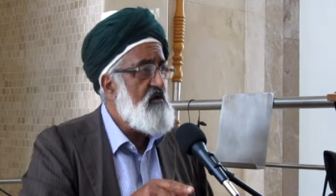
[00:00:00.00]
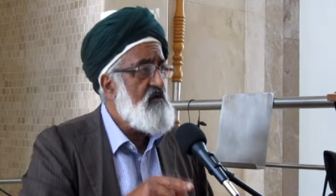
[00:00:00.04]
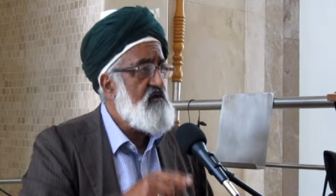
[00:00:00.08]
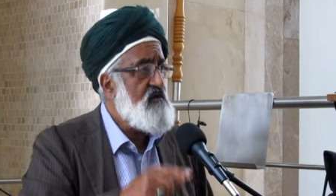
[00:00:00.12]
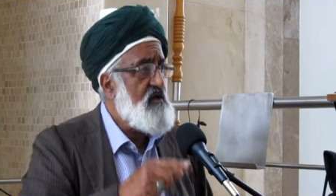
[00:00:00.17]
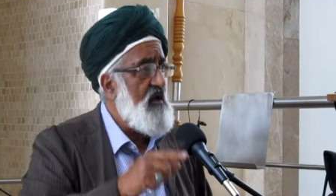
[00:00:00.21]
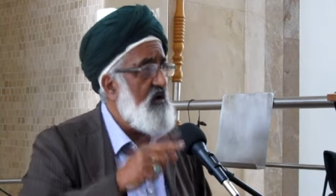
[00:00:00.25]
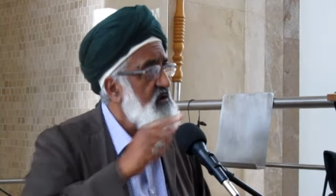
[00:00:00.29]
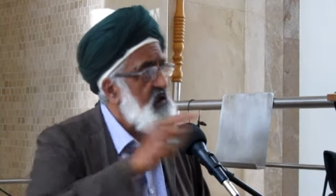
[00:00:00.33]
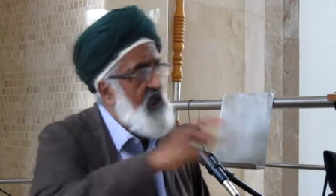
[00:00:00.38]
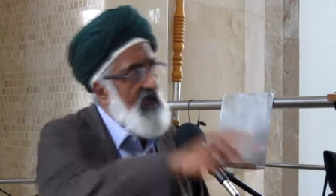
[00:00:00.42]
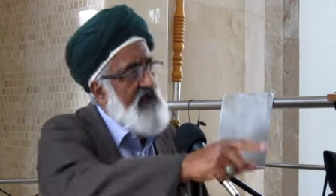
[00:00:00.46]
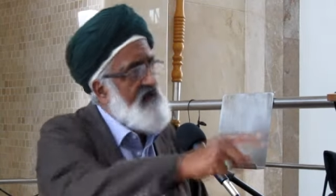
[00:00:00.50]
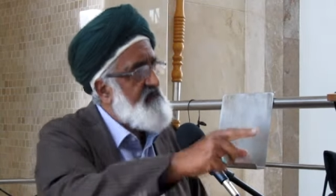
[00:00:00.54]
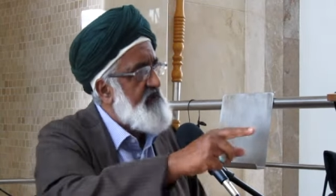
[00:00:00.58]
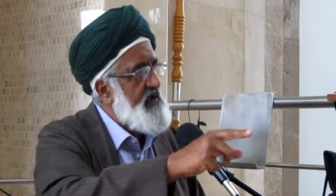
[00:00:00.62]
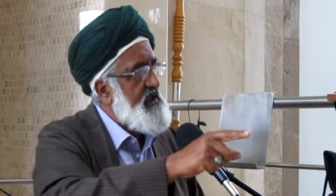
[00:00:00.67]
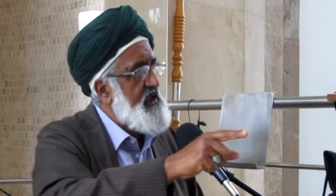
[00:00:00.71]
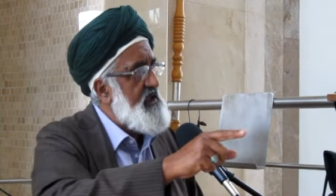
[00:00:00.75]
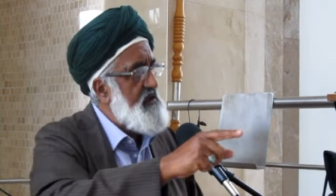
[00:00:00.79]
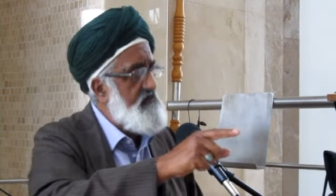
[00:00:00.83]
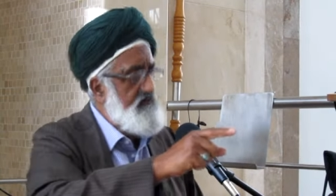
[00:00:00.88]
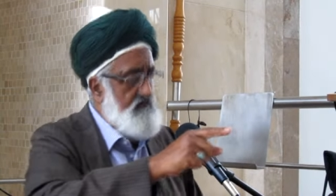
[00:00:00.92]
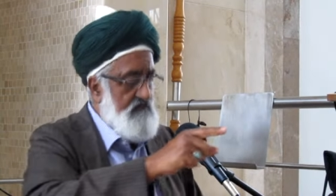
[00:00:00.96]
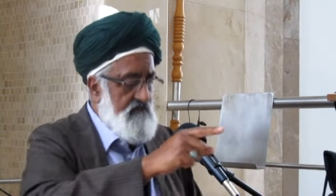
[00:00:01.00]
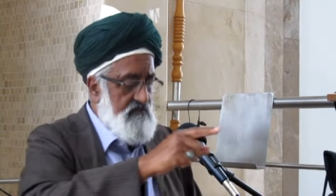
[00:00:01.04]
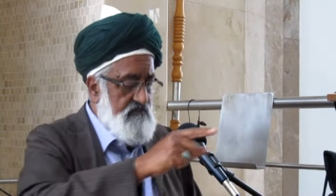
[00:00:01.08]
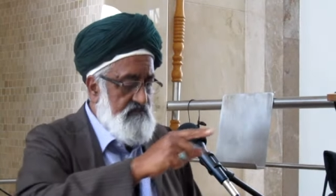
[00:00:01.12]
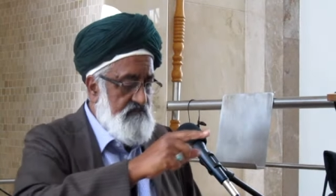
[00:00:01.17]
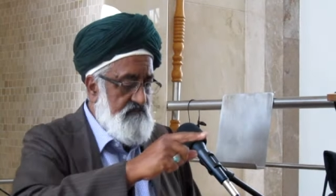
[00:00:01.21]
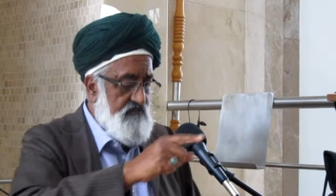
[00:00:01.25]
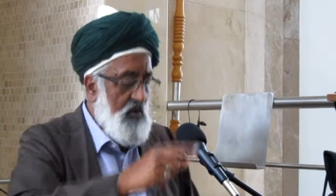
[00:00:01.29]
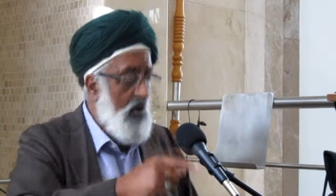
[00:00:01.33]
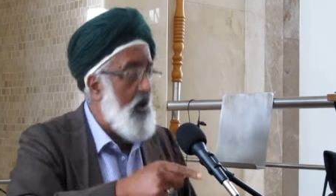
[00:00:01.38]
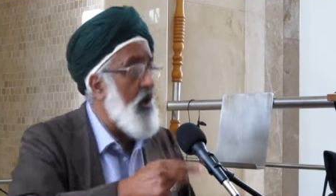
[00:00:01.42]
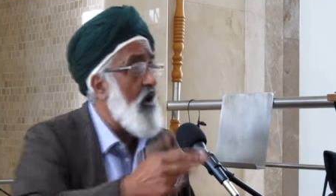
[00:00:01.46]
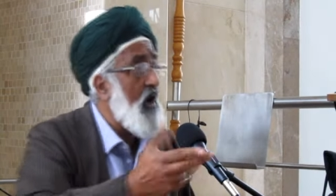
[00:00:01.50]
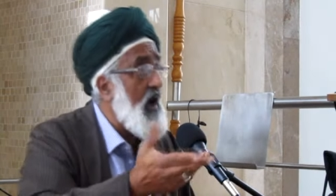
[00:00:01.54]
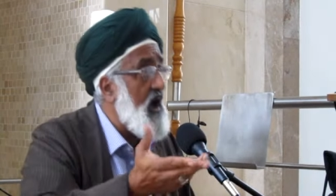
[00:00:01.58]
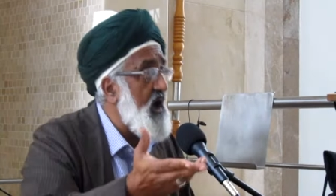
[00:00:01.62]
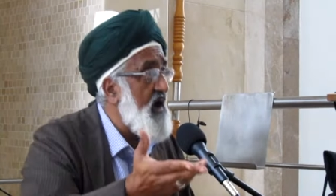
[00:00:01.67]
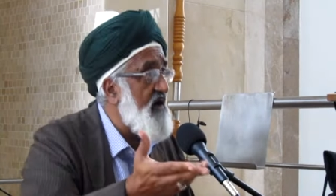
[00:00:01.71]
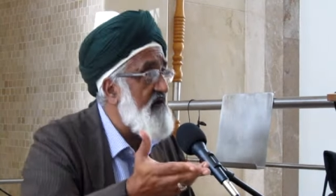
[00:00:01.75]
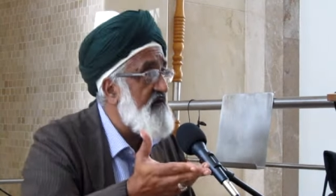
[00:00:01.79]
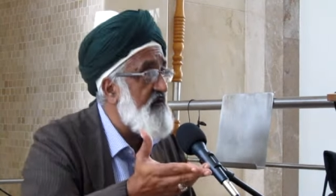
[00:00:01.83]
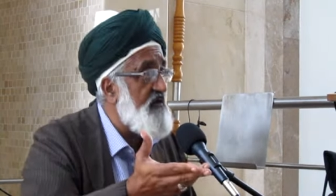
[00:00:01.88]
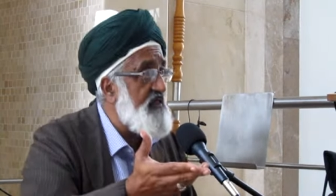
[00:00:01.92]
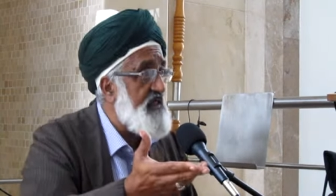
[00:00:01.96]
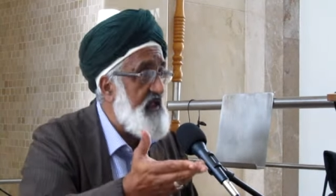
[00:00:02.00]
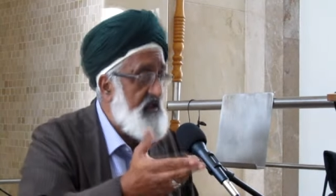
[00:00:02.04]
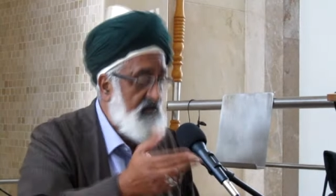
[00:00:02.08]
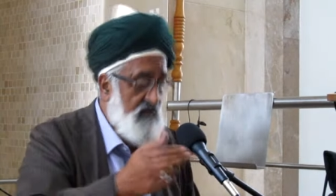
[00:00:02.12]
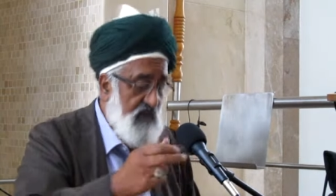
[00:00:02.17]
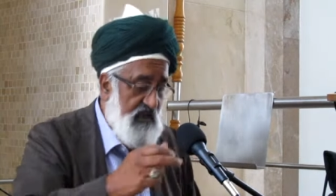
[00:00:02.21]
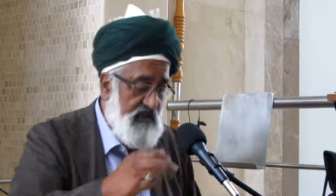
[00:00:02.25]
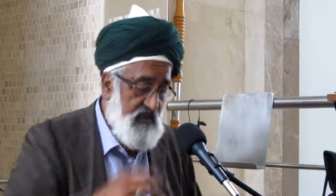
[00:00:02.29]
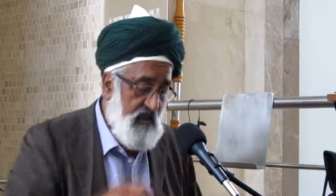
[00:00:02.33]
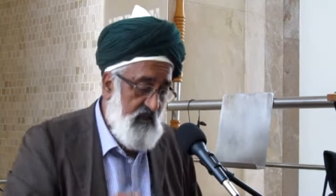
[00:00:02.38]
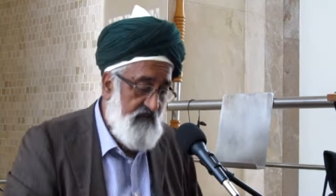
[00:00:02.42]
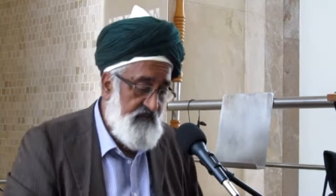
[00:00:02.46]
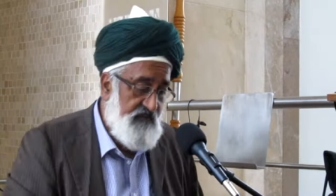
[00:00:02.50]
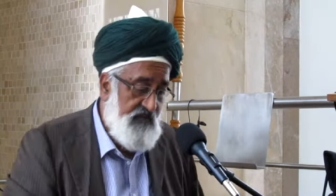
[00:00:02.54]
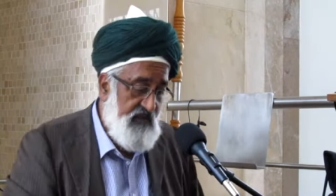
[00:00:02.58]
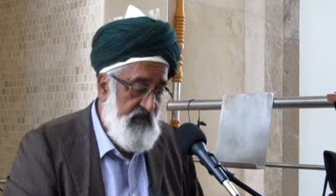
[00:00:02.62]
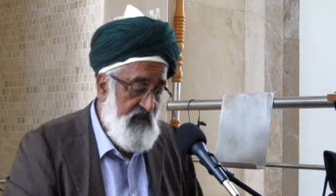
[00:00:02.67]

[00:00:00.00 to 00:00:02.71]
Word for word: so love him, or oh, her for that matter.